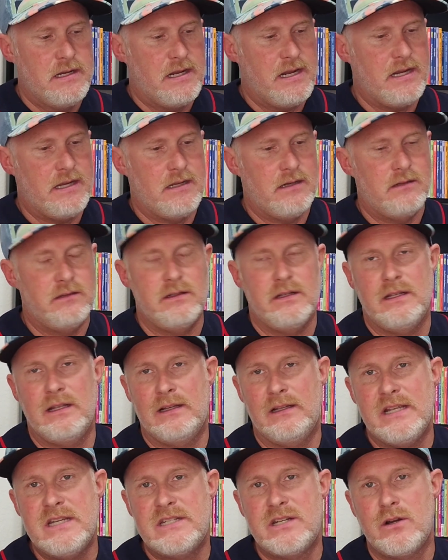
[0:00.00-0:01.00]
And
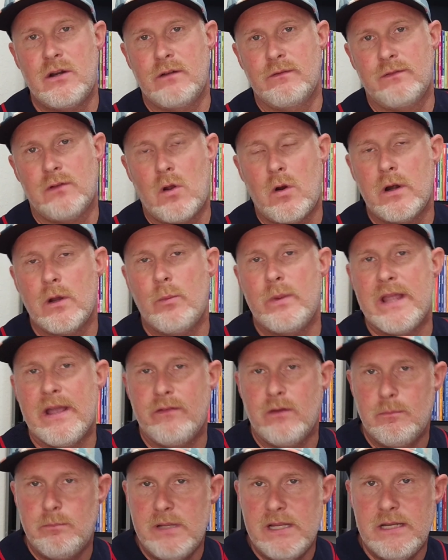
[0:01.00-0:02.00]
at least here in Florida, we
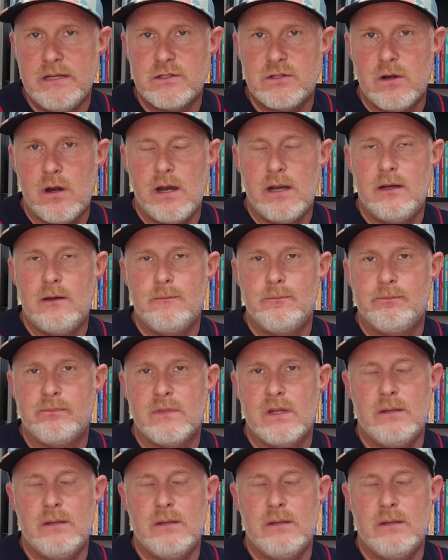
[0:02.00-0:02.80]
have a beach, right?